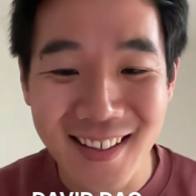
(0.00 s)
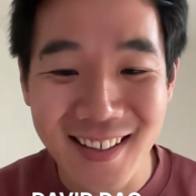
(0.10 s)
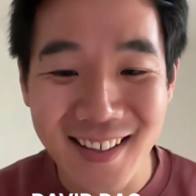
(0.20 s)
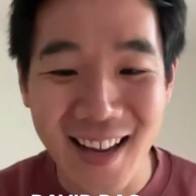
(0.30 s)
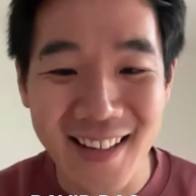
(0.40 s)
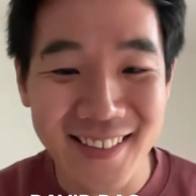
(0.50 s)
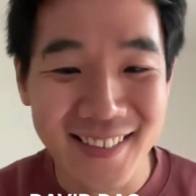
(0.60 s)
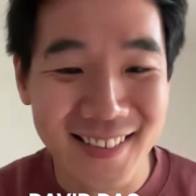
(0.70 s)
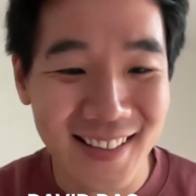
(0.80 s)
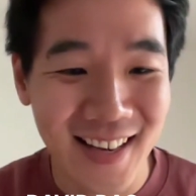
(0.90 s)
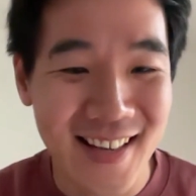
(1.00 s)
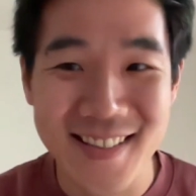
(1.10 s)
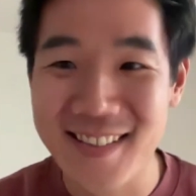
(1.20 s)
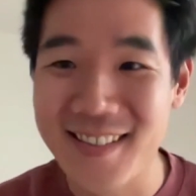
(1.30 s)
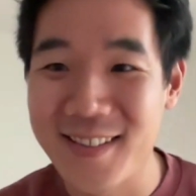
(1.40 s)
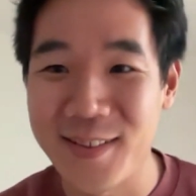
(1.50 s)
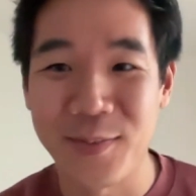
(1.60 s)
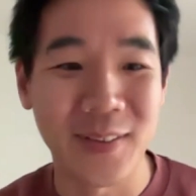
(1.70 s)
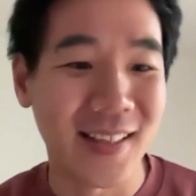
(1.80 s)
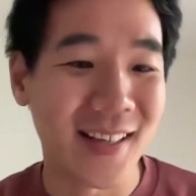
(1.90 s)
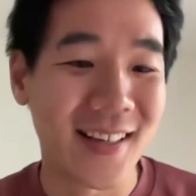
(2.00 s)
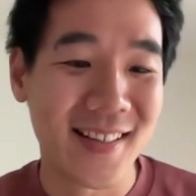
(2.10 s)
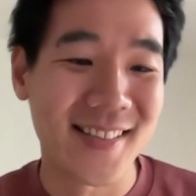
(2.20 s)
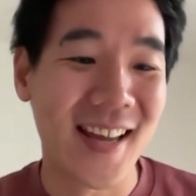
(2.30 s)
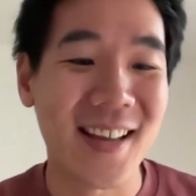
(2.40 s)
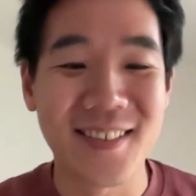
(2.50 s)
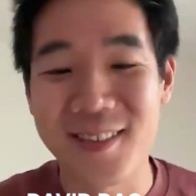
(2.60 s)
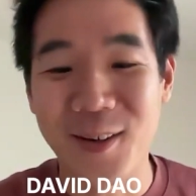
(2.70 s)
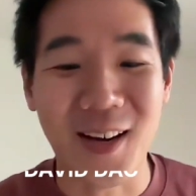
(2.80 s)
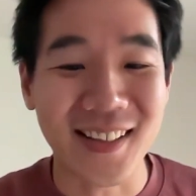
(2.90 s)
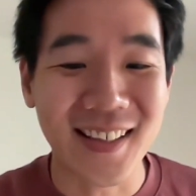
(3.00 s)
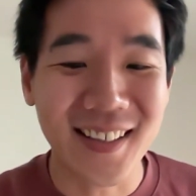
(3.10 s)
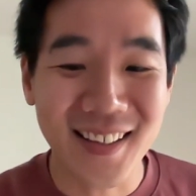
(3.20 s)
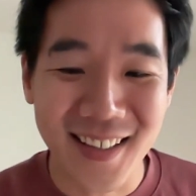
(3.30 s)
And as Sophia said correctly,